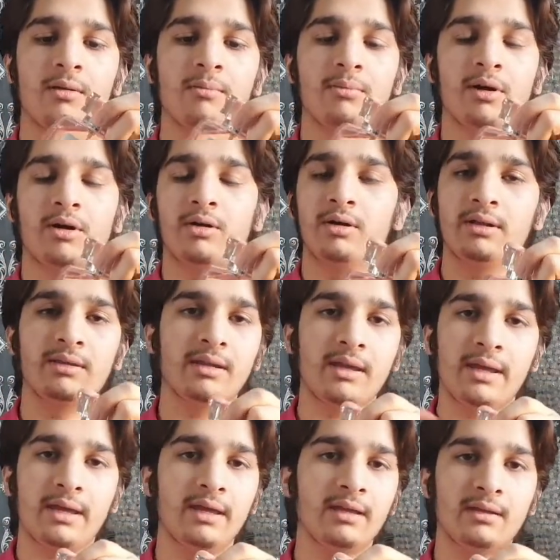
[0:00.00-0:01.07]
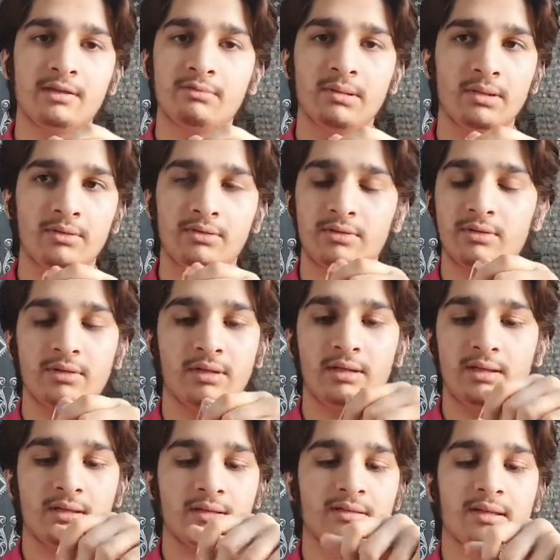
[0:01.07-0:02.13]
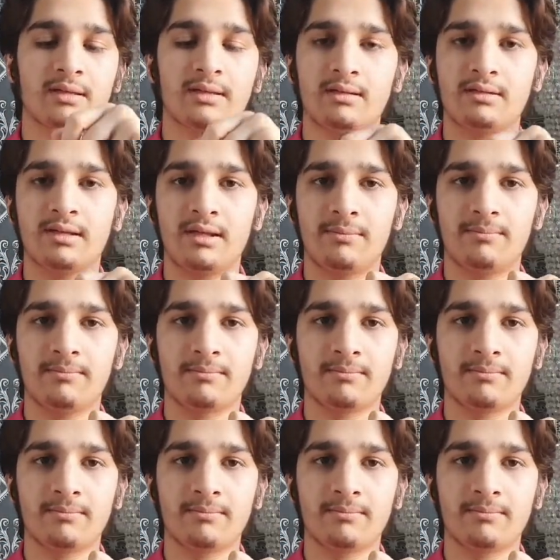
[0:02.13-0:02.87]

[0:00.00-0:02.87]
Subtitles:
but in the air, it smells exactly the same.